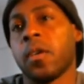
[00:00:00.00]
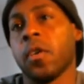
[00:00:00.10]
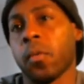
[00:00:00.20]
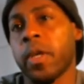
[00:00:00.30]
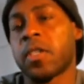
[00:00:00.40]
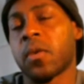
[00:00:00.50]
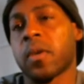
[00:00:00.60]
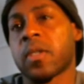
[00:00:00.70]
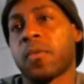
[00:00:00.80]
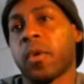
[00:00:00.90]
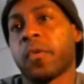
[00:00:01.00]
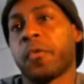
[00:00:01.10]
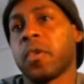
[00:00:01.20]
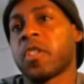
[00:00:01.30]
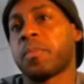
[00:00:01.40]
your resources for the
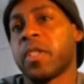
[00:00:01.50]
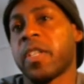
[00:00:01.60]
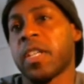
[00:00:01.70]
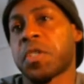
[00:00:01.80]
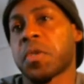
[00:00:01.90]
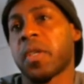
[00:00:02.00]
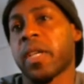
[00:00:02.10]
fullest potential,